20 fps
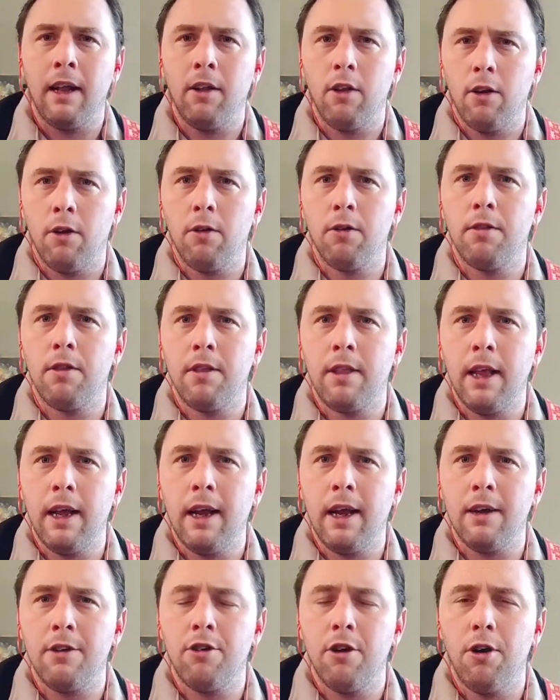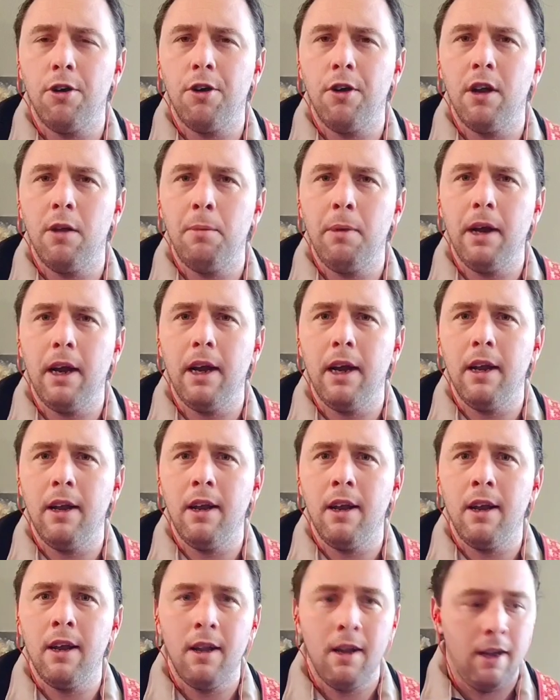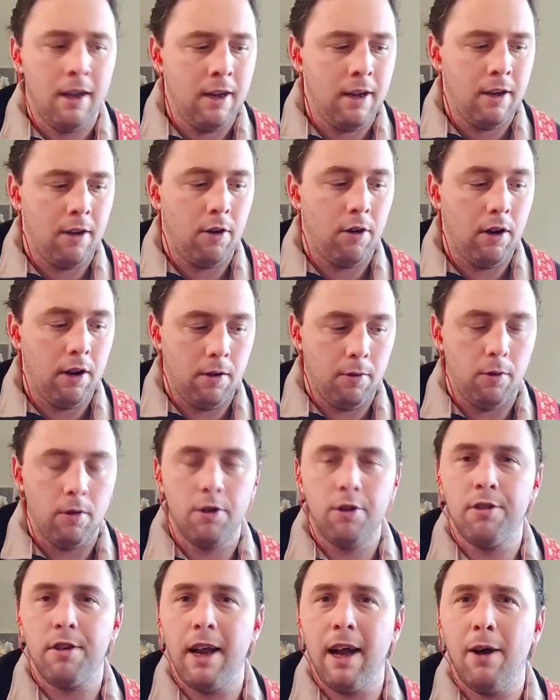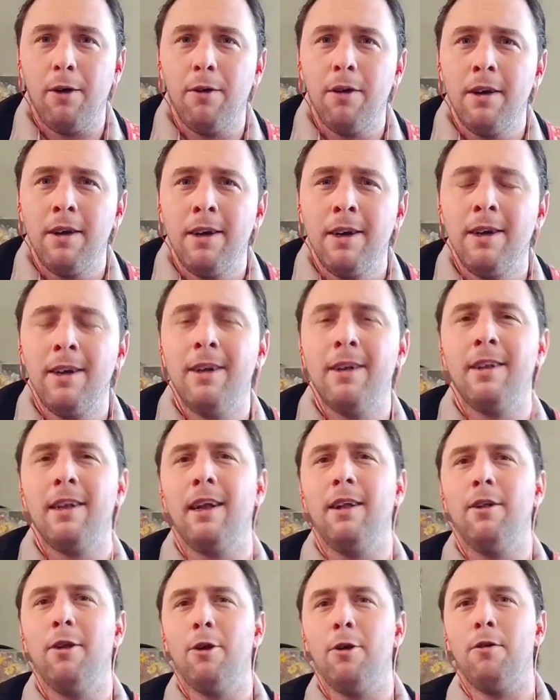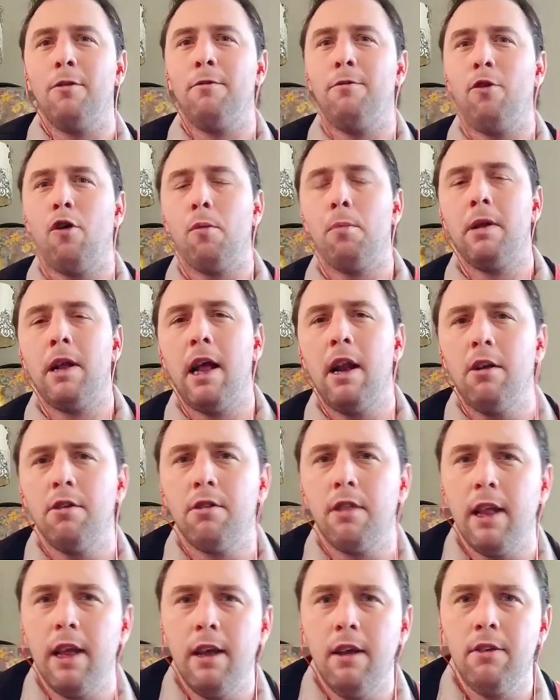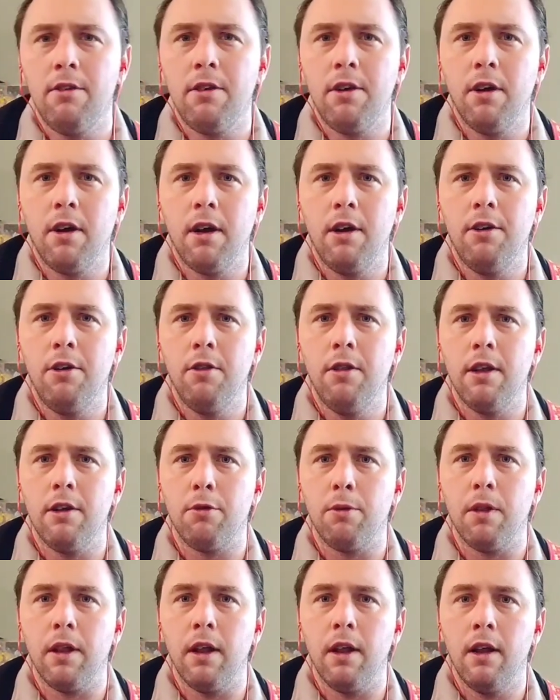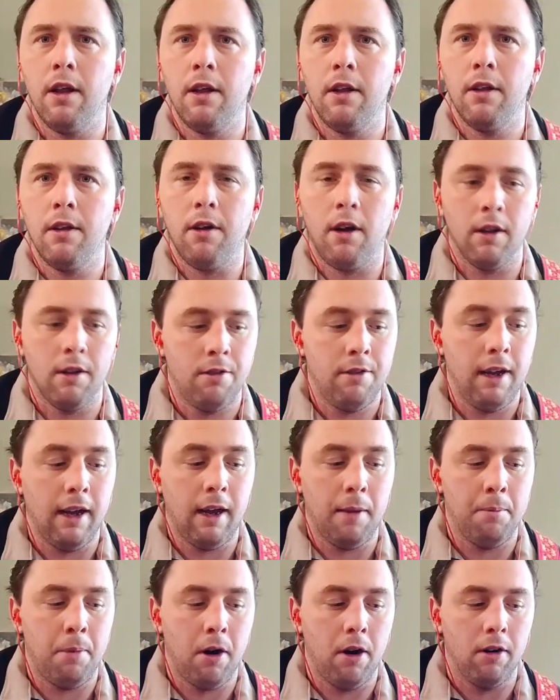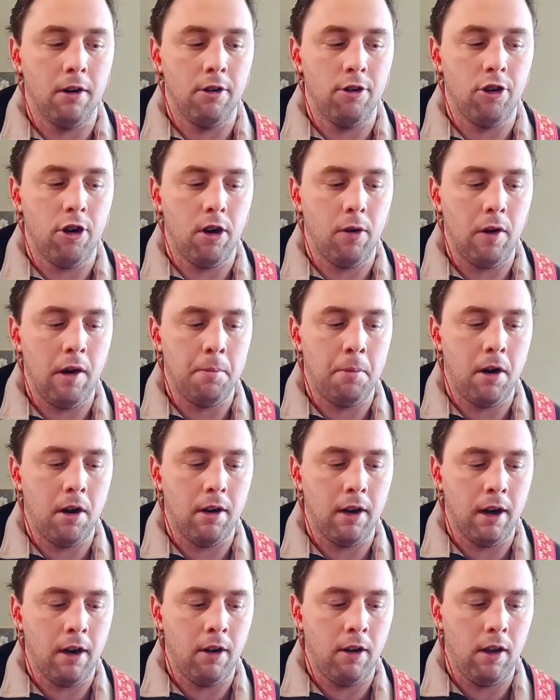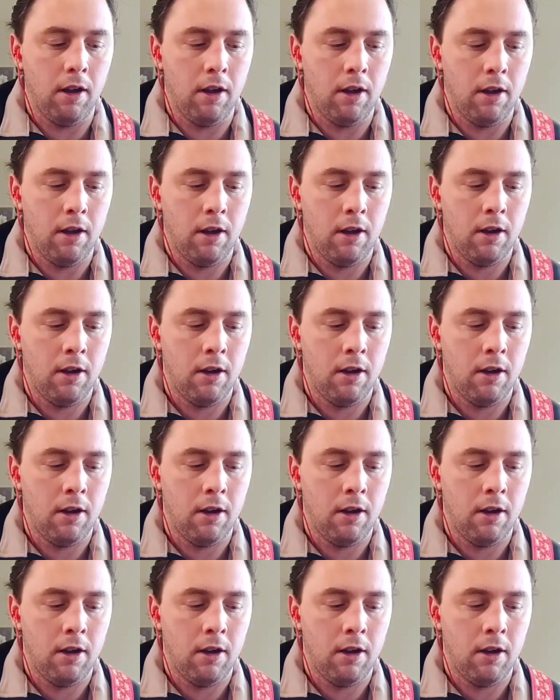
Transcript: little thing I showed you in the beginning, or just now, that little Four Potatoes things, you're going to do this with it on the second part, the turnaround part, they call it.